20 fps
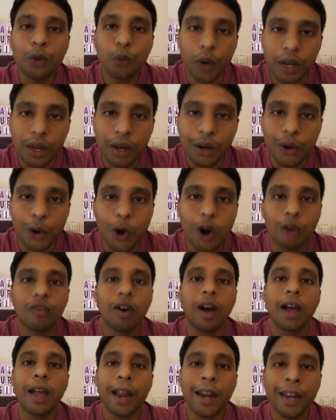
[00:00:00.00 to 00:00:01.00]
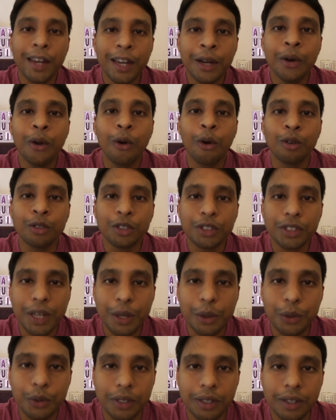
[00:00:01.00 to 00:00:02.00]
1 of our Indian
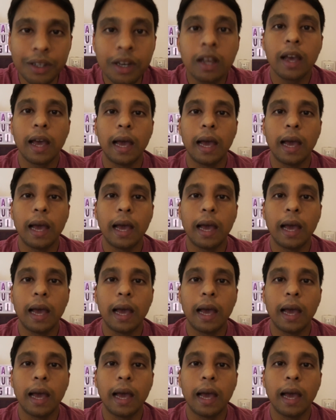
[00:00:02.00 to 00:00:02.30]
Constitution